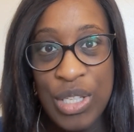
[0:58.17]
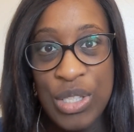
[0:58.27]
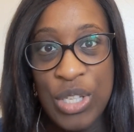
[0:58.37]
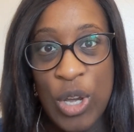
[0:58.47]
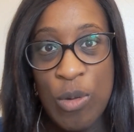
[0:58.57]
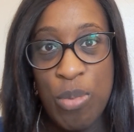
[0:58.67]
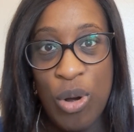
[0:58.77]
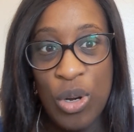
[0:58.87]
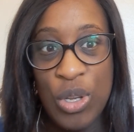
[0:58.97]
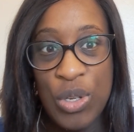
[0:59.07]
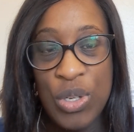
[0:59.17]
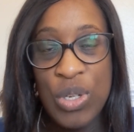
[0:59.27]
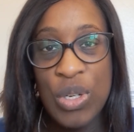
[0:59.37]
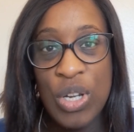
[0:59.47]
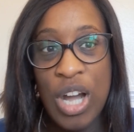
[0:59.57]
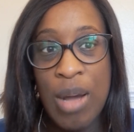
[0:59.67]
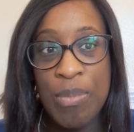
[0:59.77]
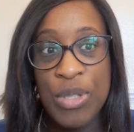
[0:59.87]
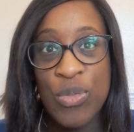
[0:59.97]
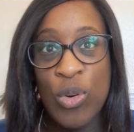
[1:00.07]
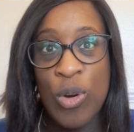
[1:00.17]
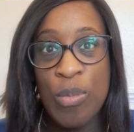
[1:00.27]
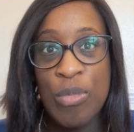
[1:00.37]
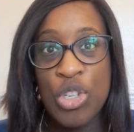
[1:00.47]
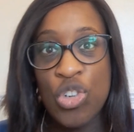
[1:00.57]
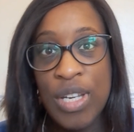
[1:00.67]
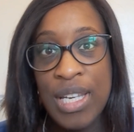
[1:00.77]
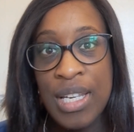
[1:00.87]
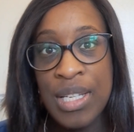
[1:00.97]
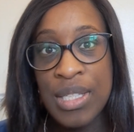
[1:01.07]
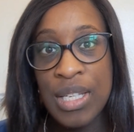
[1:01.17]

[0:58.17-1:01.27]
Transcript: So pollen comes from the trees,